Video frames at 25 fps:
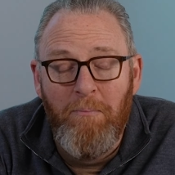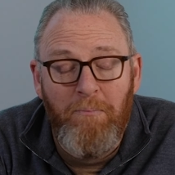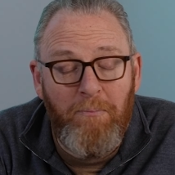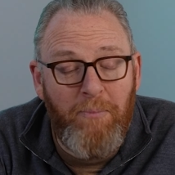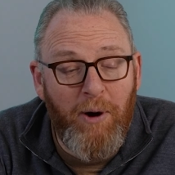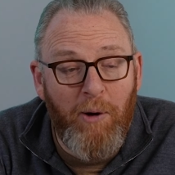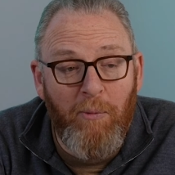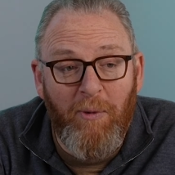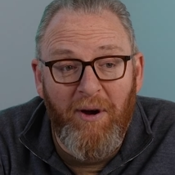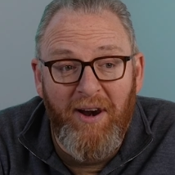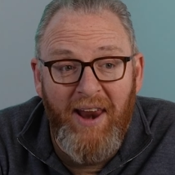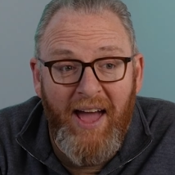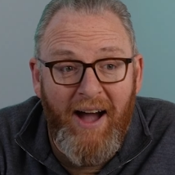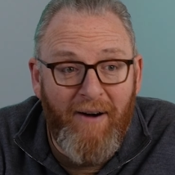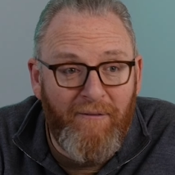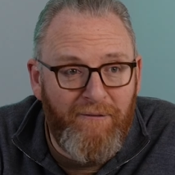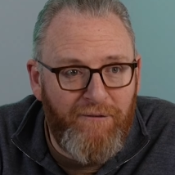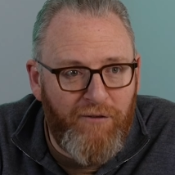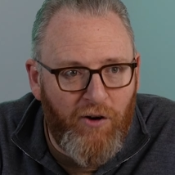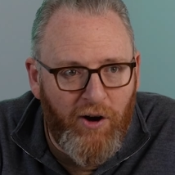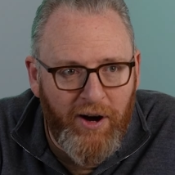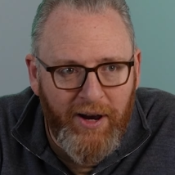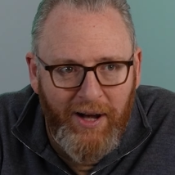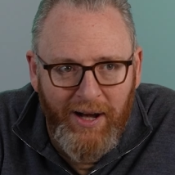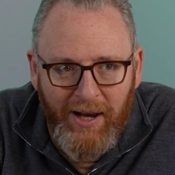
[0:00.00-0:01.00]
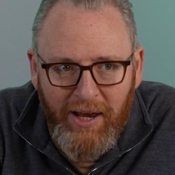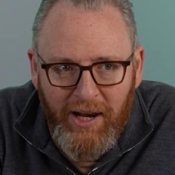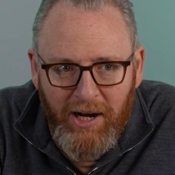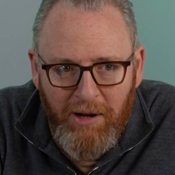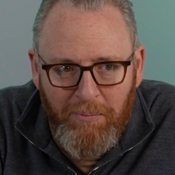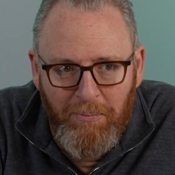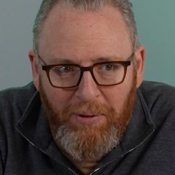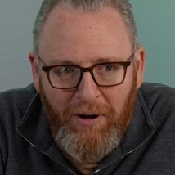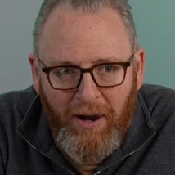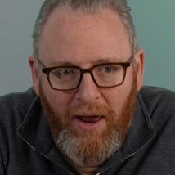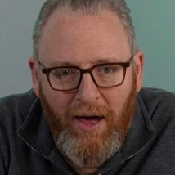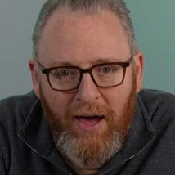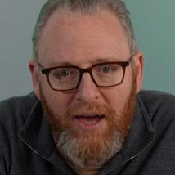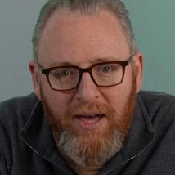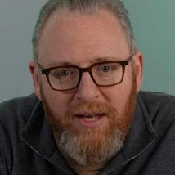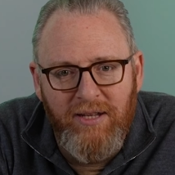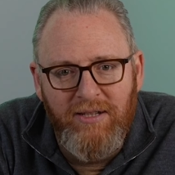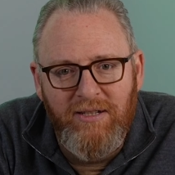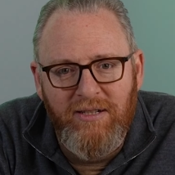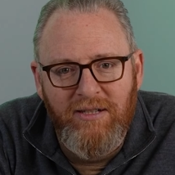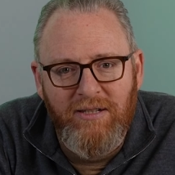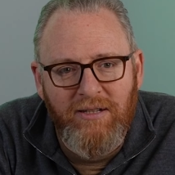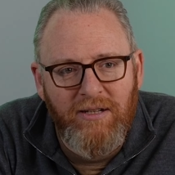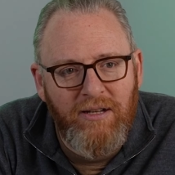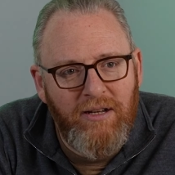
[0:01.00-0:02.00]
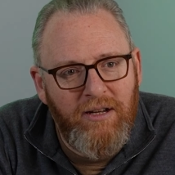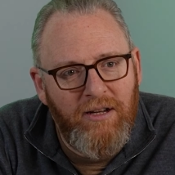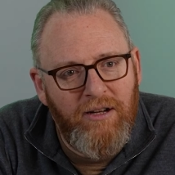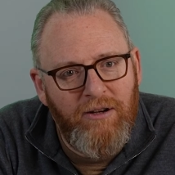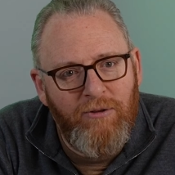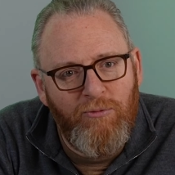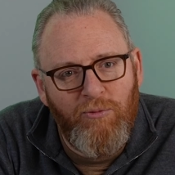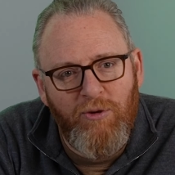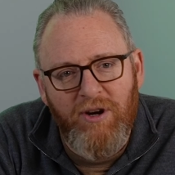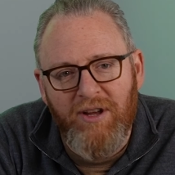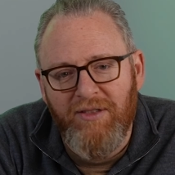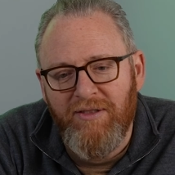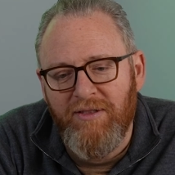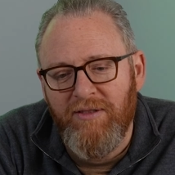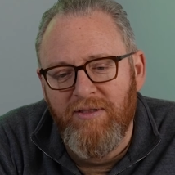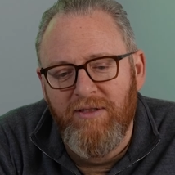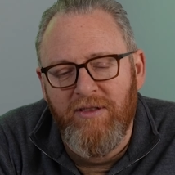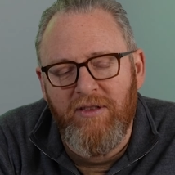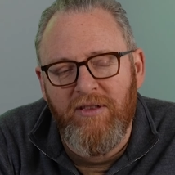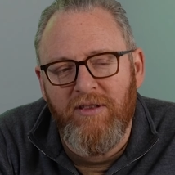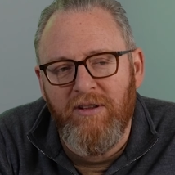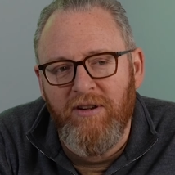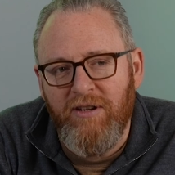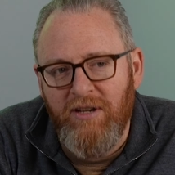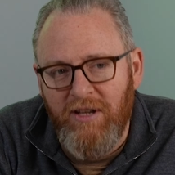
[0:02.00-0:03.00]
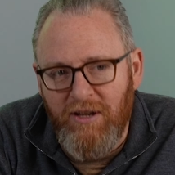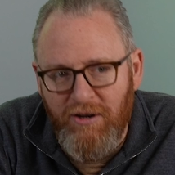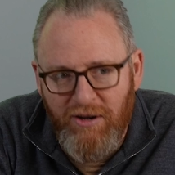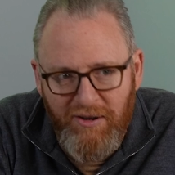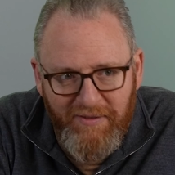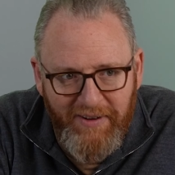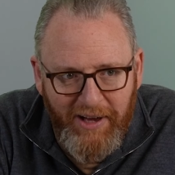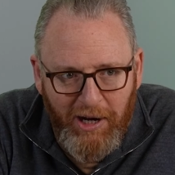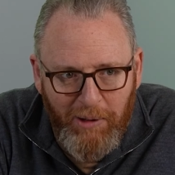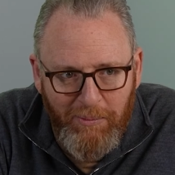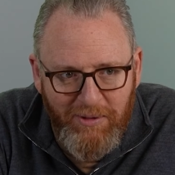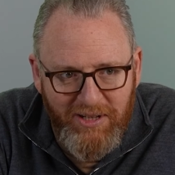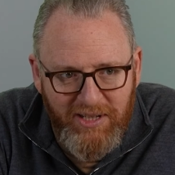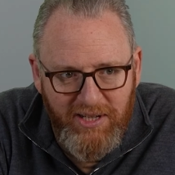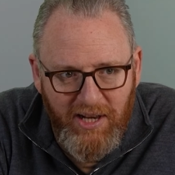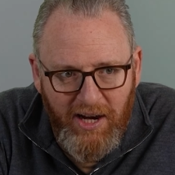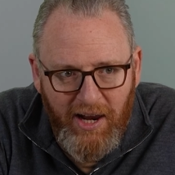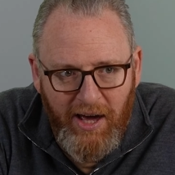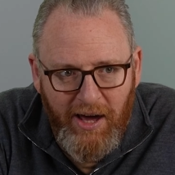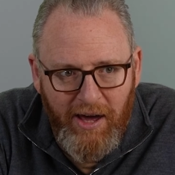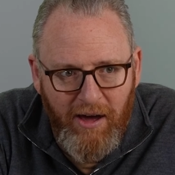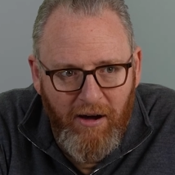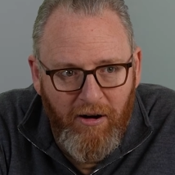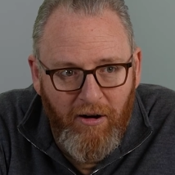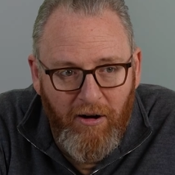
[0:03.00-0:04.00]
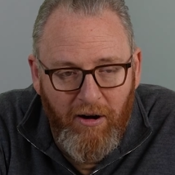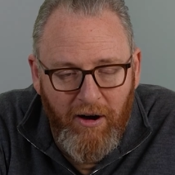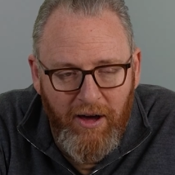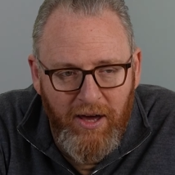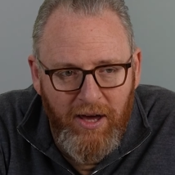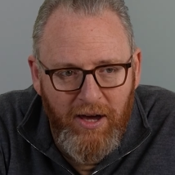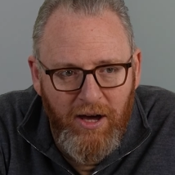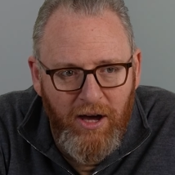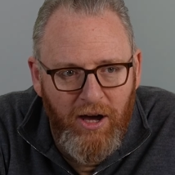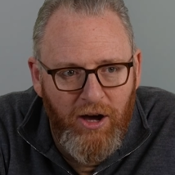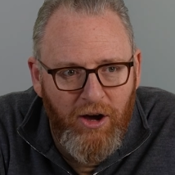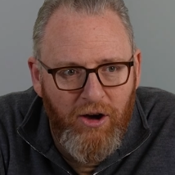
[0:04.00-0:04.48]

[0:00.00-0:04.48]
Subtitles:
but we're now finally at a place with the new developments in AI